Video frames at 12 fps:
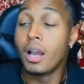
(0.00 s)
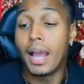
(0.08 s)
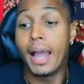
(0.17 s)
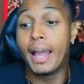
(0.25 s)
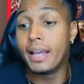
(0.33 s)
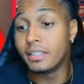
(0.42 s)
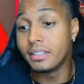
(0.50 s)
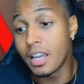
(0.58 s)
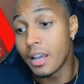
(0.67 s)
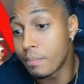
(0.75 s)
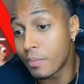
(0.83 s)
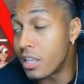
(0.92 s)
And
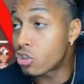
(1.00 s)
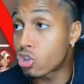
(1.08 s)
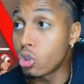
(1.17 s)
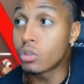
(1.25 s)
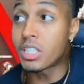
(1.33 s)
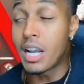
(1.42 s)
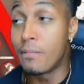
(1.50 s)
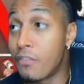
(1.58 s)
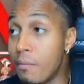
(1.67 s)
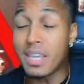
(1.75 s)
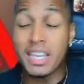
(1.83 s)
um, it's Sue time. For me,